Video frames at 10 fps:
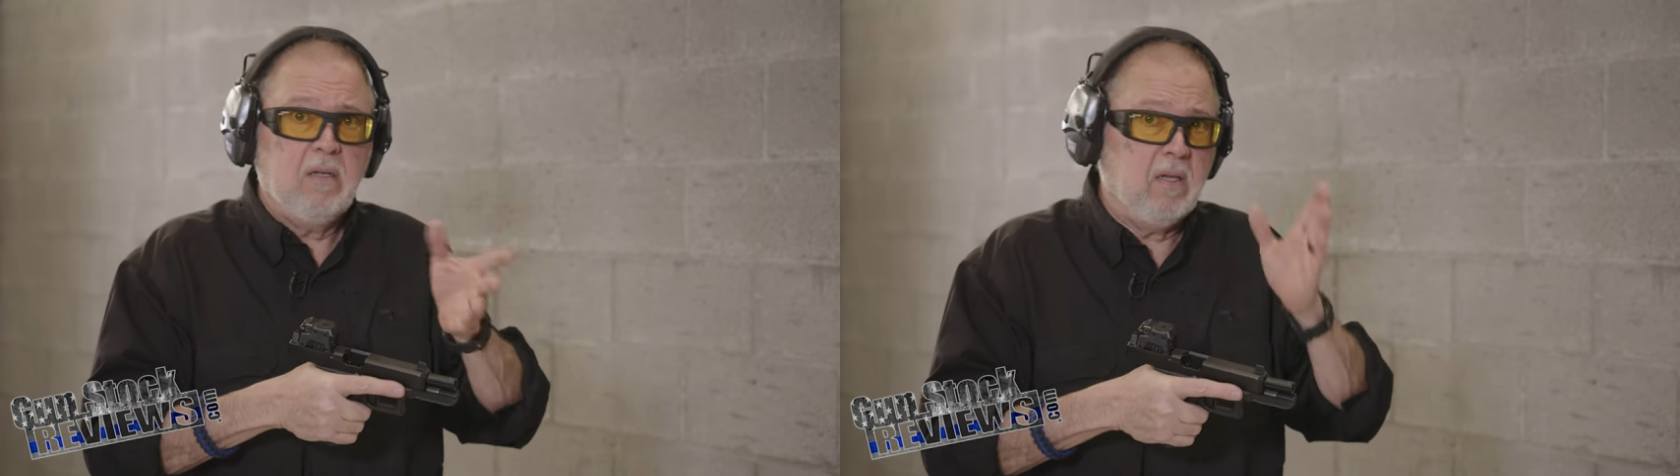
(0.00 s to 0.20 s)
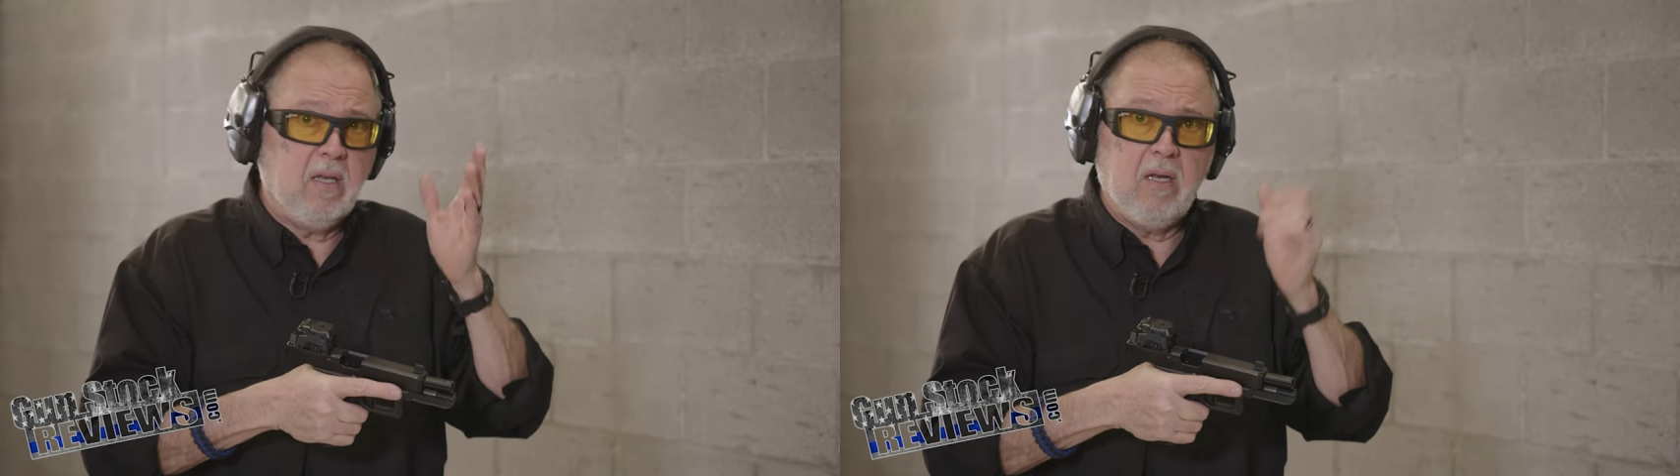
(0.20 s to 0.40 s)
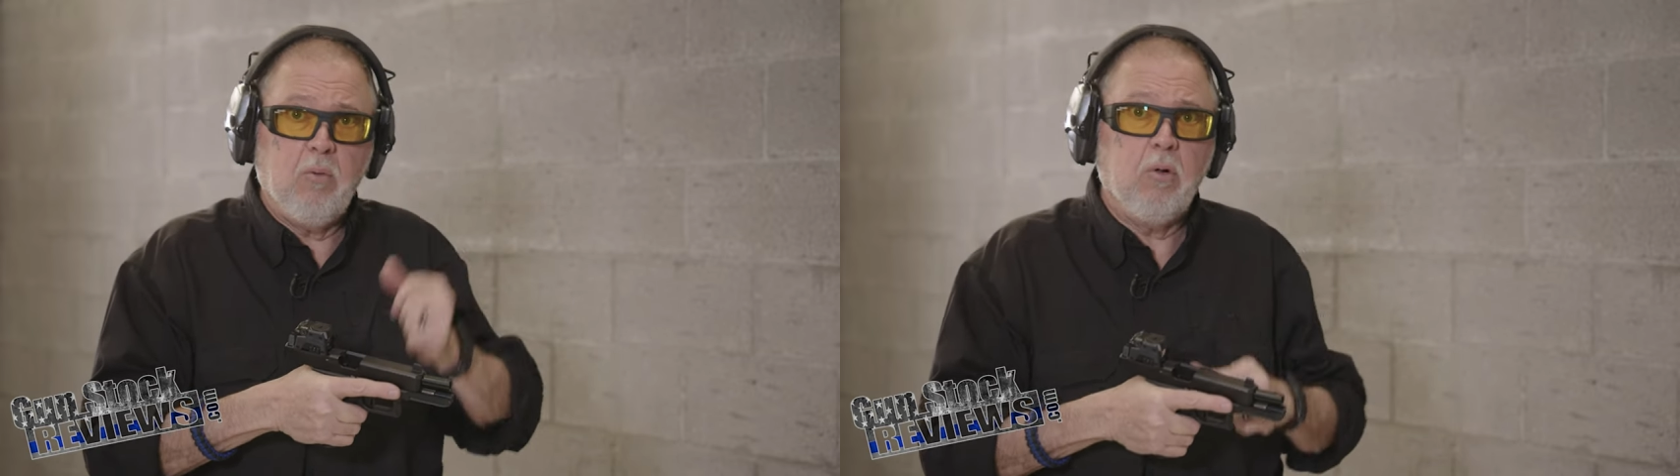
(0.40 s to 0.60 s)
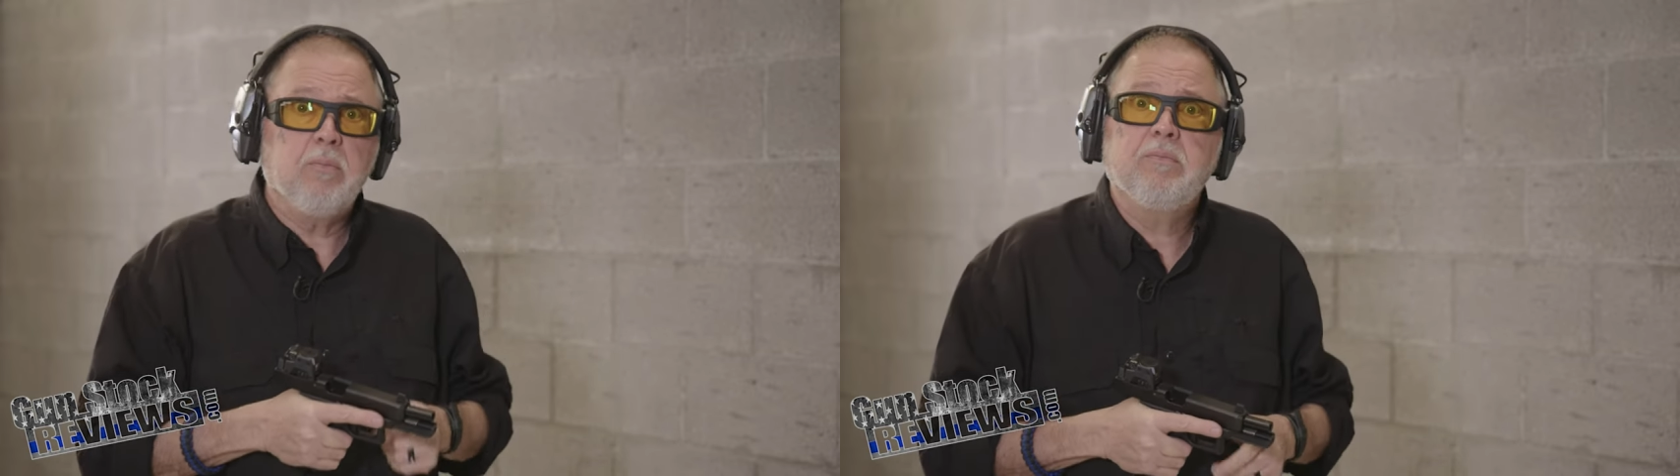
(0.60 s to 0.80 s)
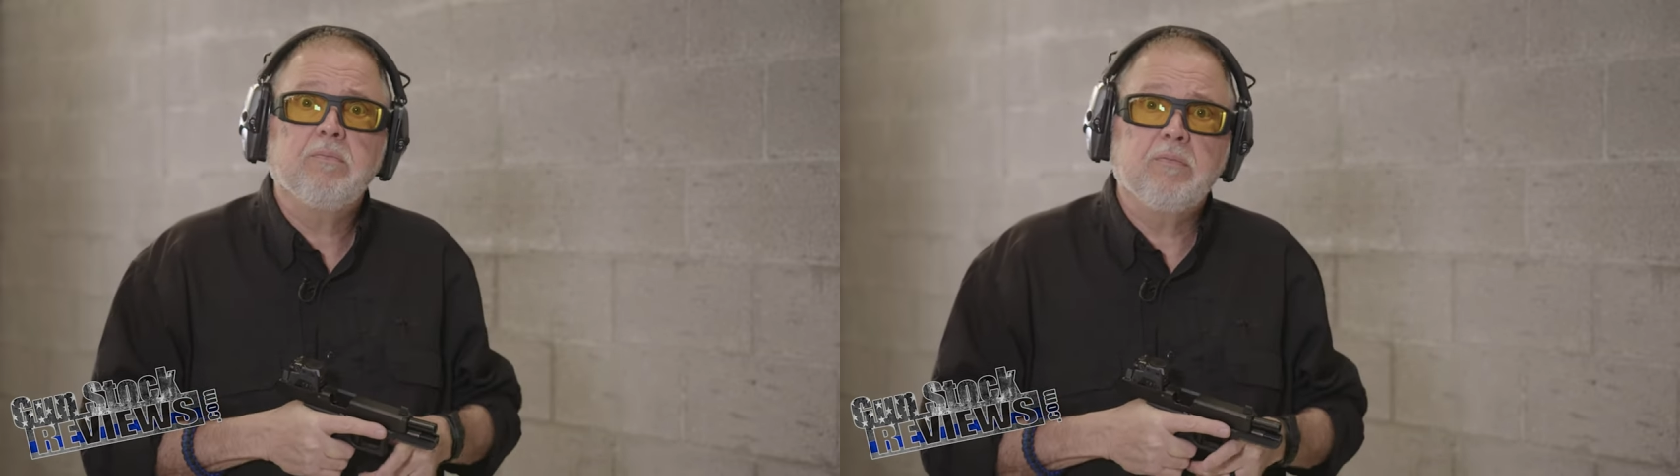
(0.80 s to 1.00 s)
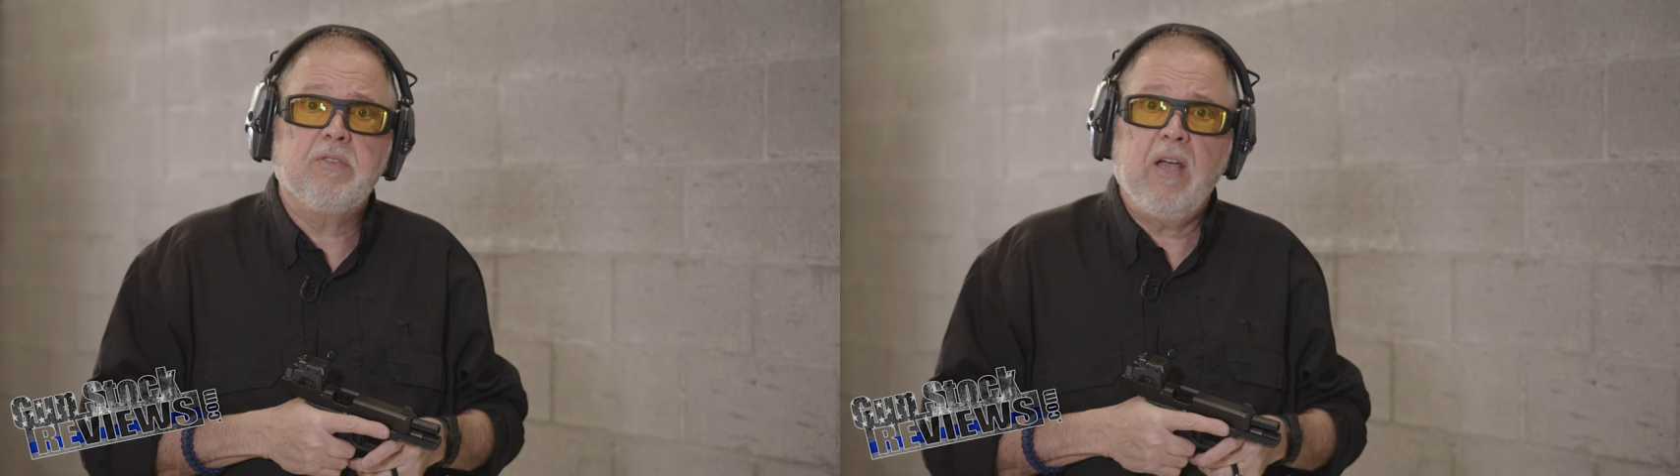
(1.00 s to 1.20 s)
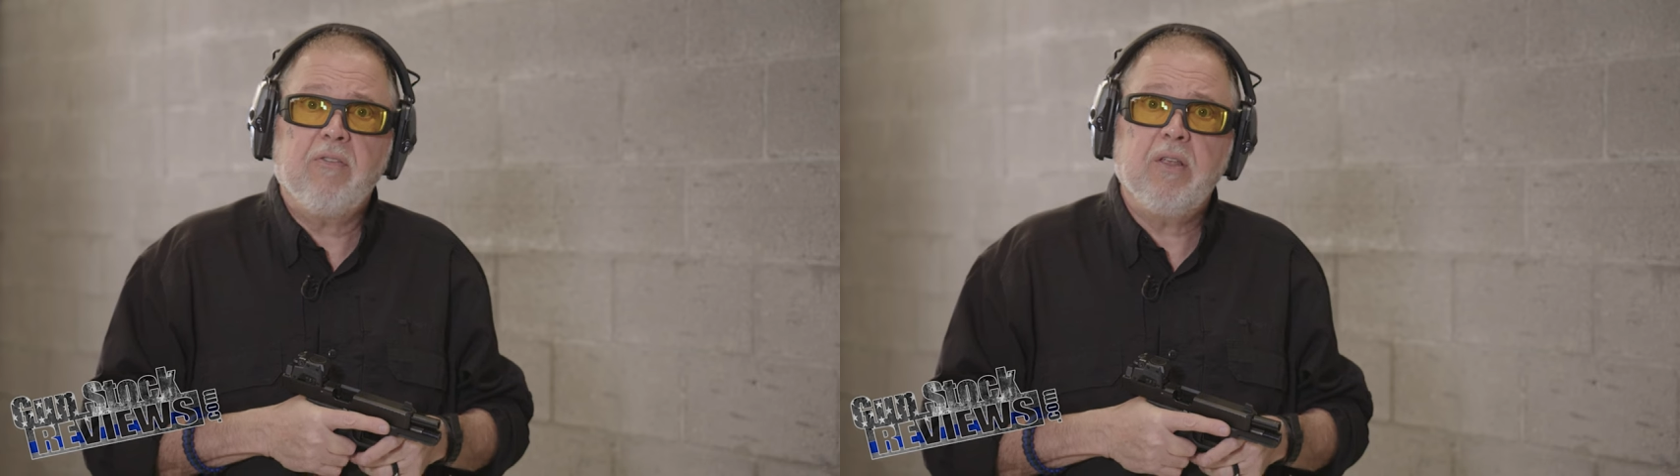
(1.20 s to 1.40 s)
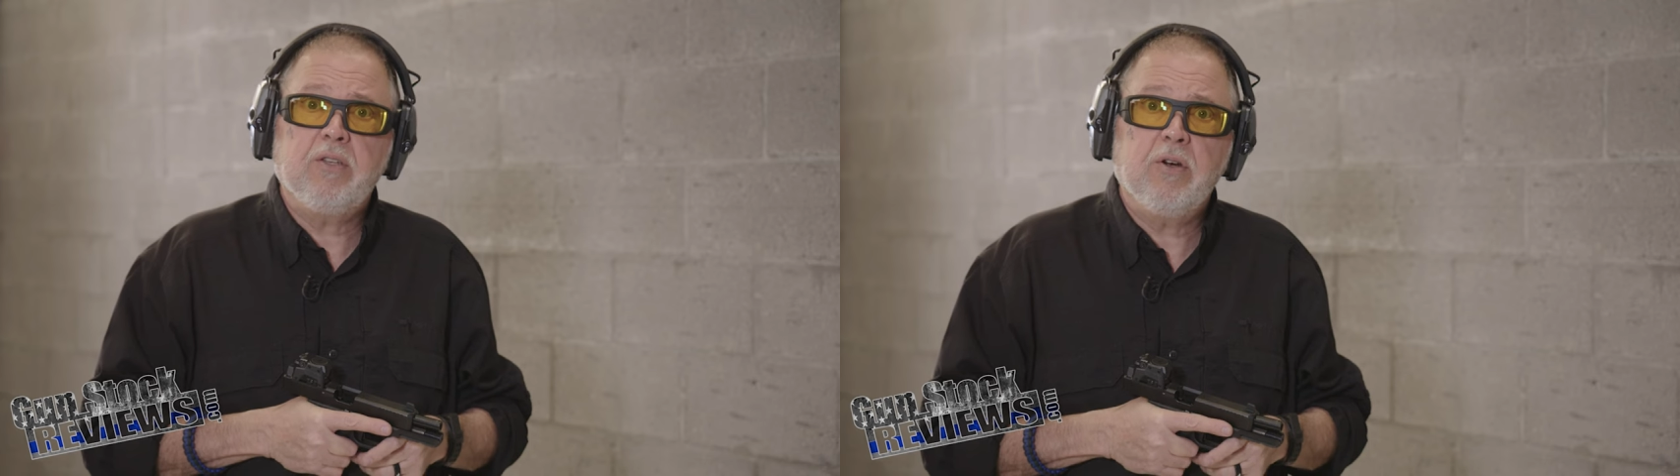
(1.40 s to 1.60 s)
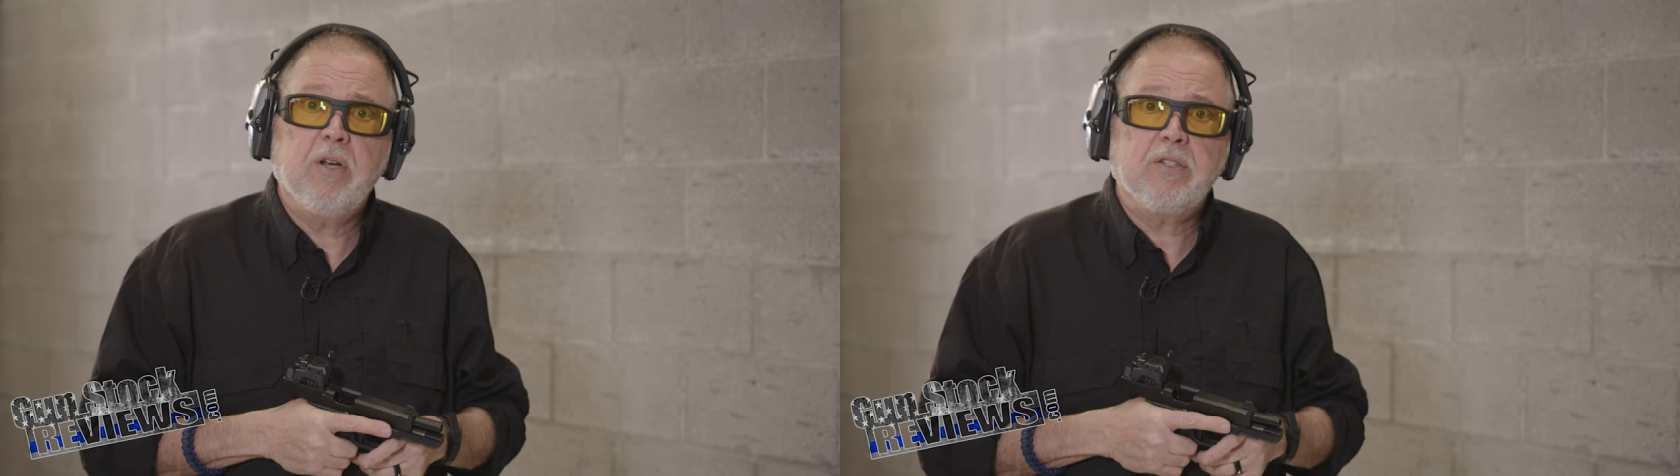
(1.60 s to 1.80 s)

and it will definitely turn